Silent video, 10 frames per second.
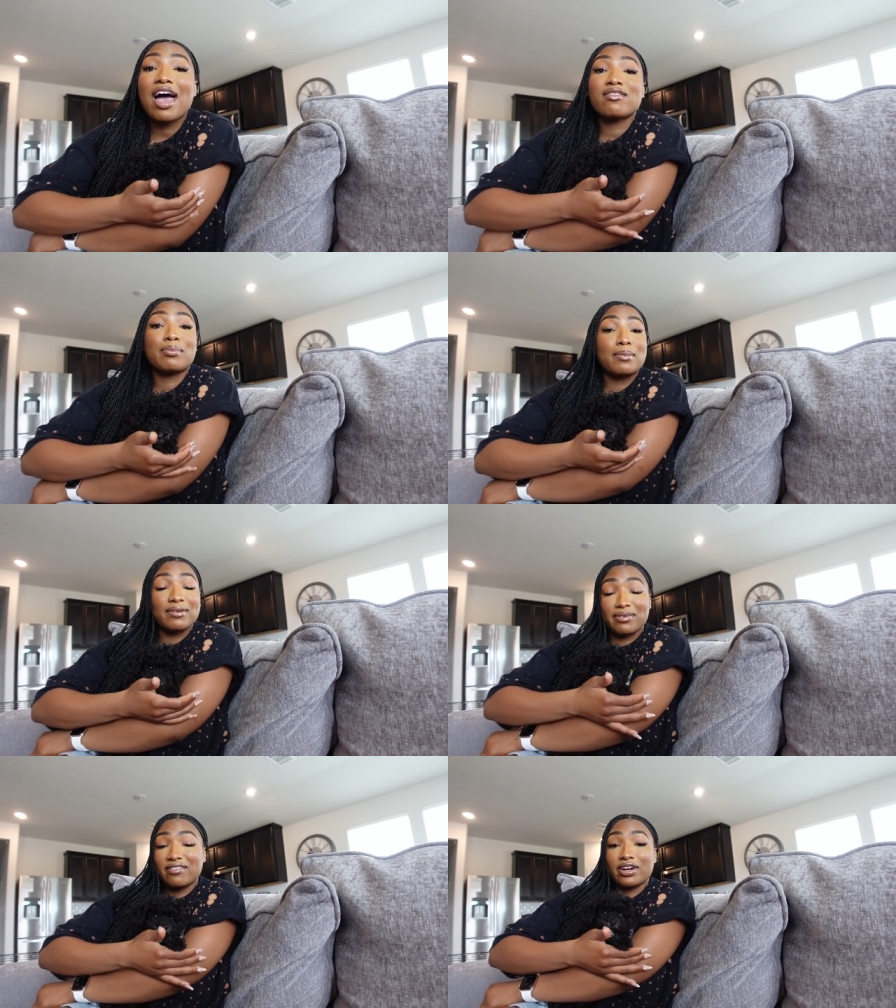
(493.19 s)
having
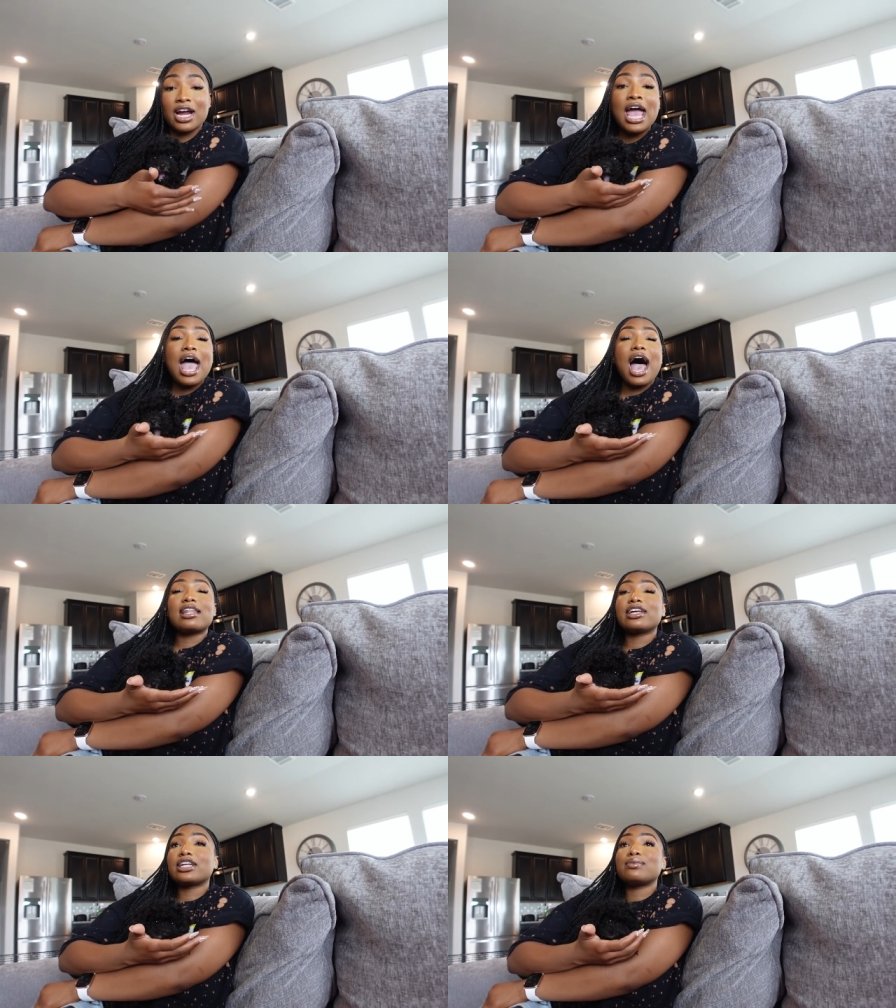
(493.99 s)
puppy fever. I
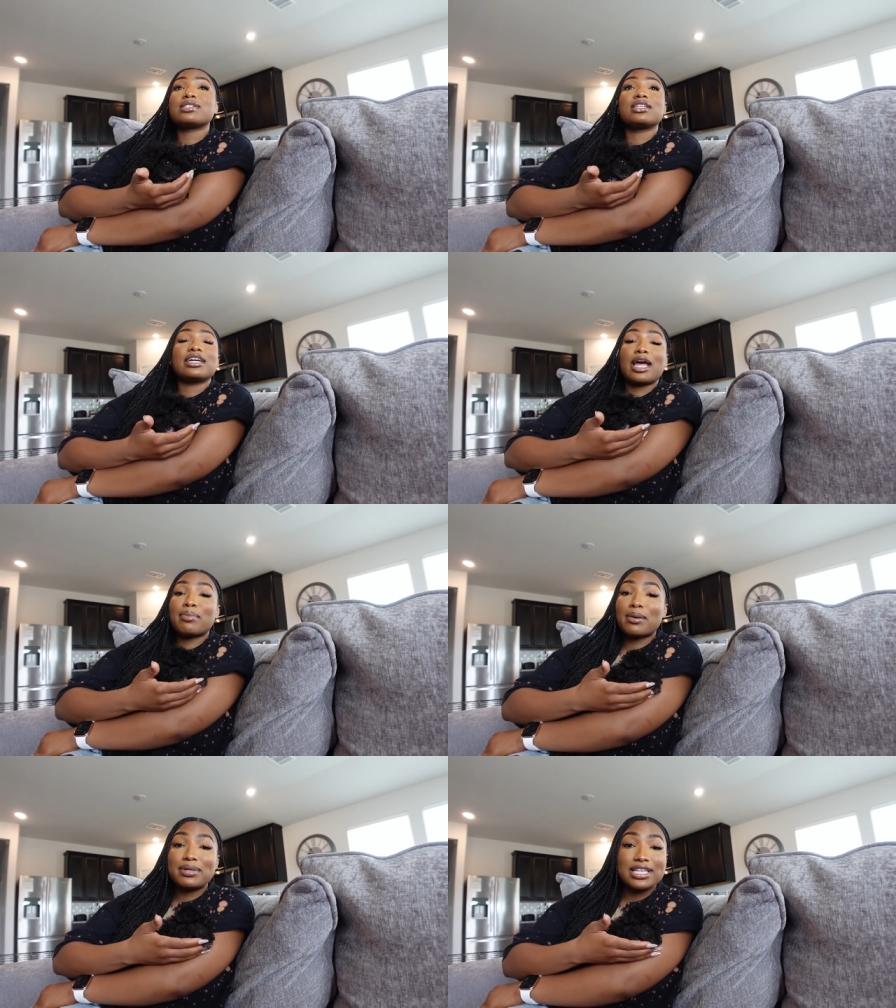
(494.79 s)
literally was looking at
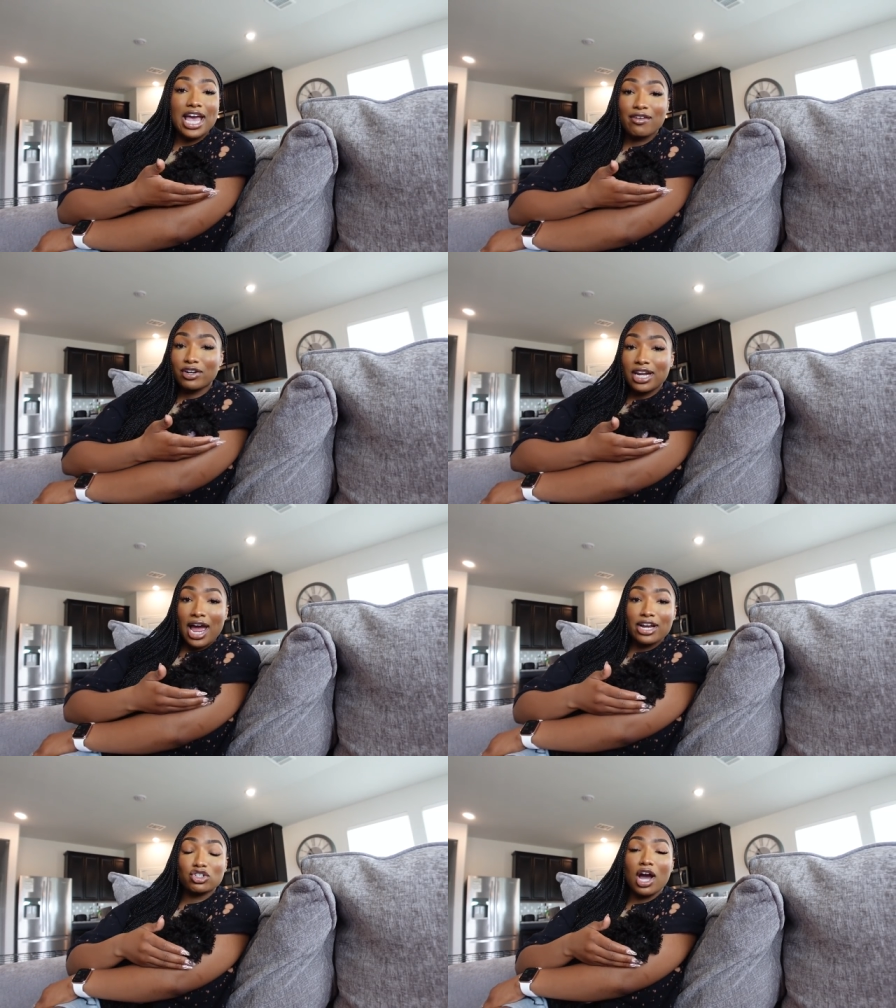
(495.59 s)
puppies every
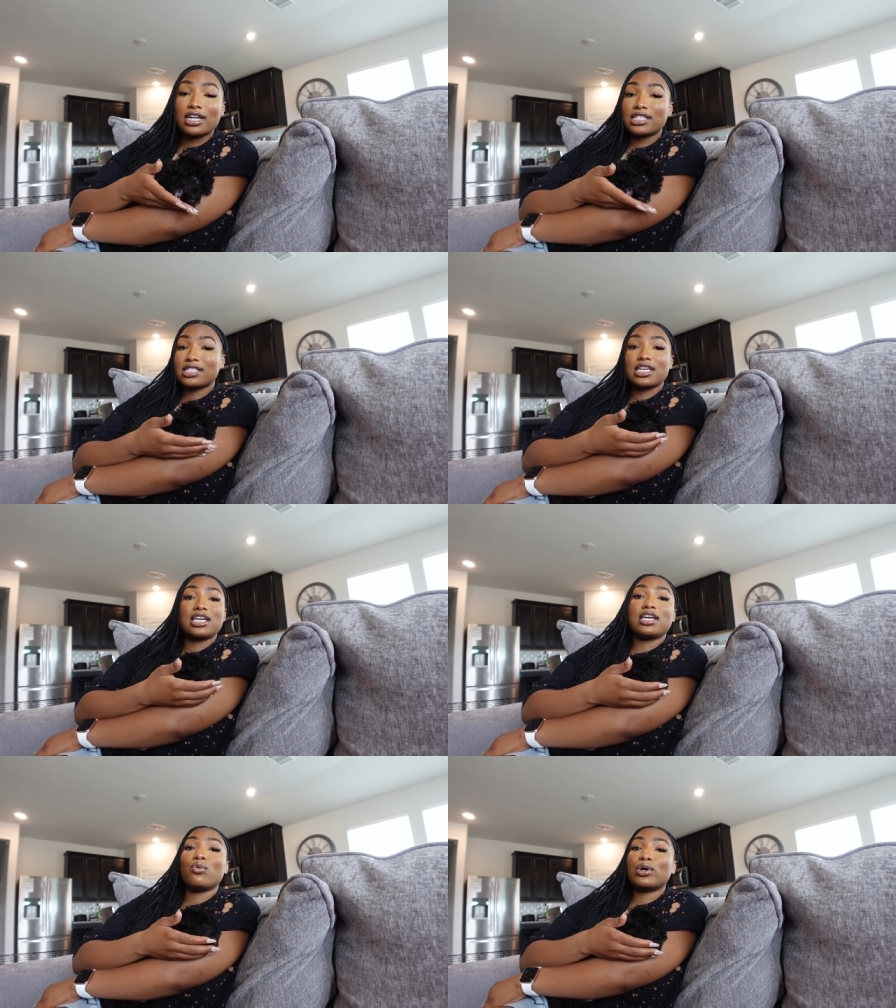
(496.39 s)
night, trying to
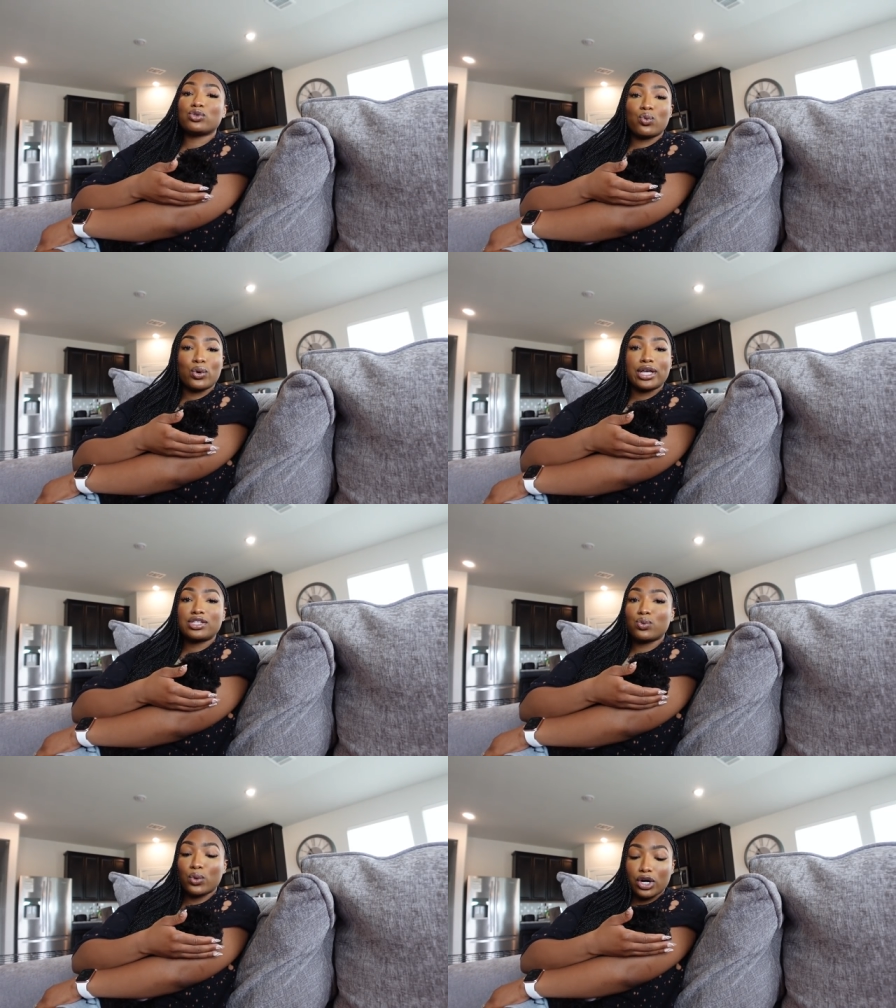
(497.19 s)
see which
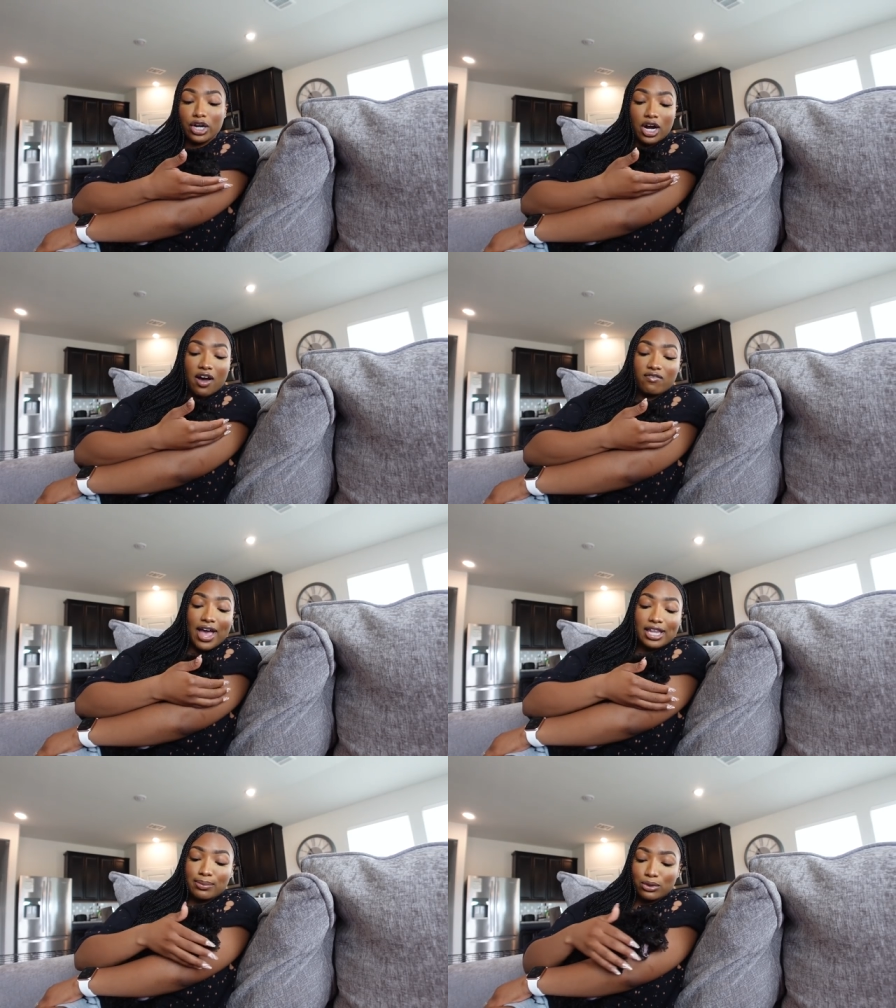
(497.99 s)
ones were
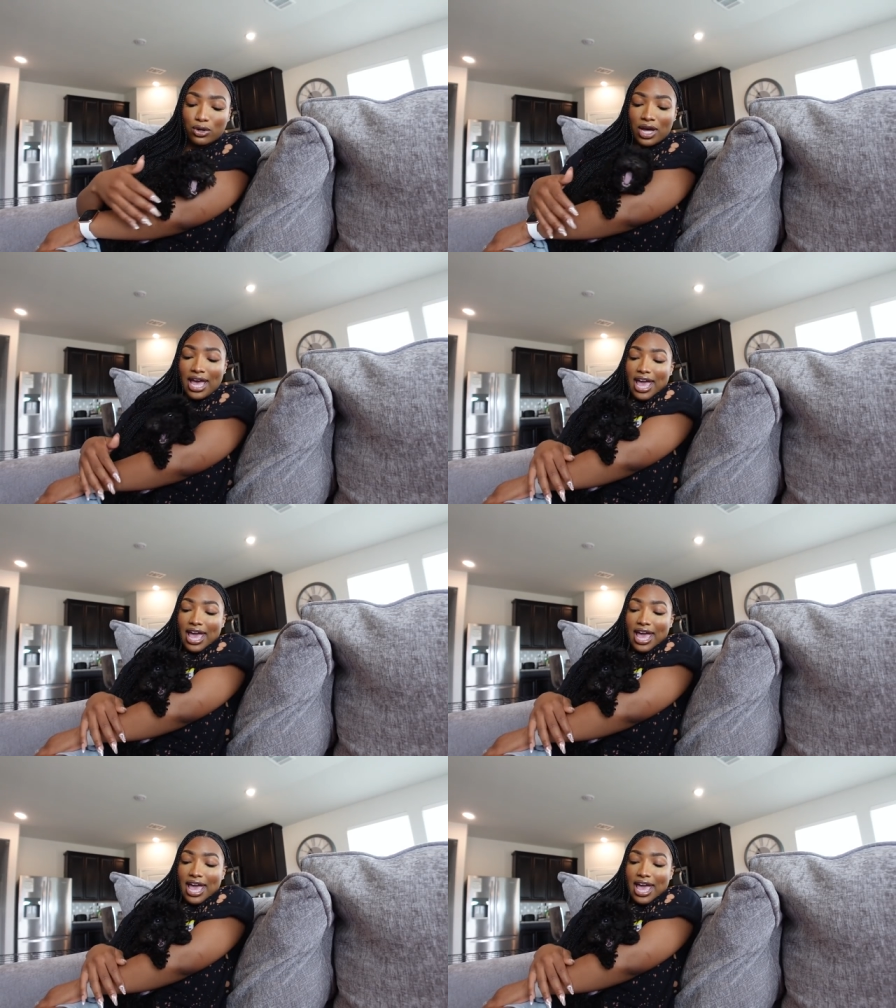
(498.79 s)
available.